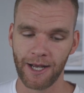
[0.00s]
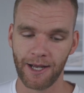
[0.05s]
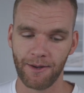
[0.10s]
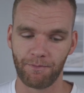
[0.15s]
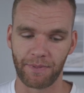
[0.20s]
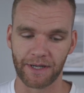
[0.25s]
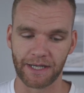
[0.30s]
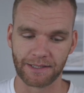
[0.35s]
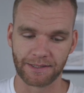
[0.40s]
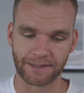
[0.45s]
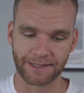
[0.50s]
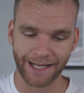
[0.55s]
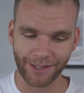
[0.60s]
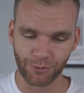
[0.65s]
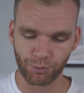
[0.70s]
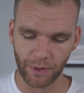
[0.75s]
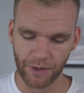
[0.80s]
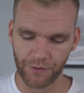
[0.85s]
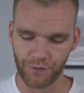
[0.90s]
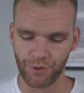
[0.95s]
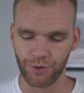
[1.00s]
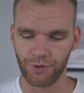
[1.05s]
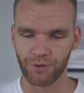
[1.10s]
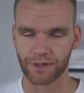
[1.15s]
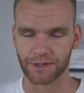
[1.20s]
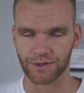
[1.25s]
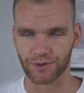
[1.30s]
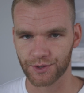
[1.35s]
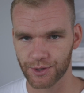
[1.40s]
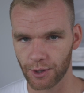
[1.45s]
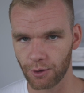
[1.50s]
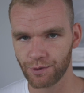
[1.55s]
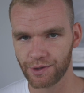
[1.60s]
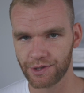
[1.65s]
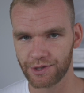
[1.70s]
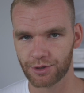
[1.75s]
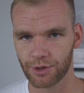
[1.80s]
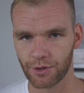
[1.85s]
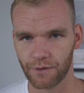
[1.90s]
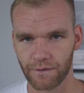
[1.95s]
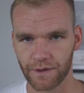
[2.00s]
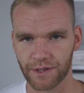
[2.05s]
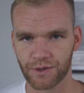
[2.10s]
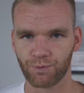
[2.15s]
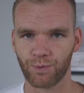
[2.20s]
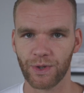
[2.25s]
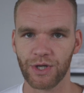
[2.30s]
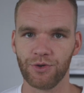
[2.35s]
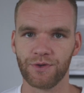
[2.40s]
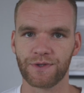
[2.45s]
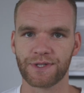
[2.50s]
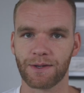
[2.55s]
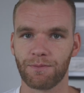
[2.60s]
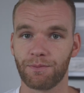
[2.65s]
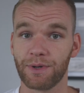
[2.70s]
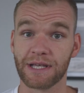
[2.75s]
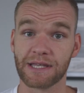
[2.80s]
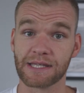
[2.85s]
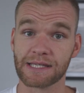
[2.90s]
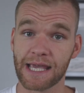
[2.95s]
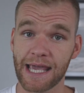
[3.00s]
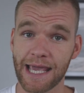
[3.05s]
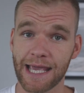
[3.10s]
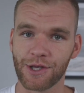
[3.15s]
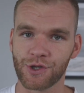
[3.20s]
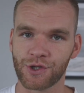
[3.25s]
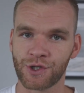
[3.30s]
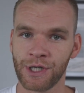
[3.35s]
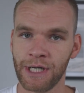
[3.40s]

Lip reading: but a done with you consulting service where you simply teach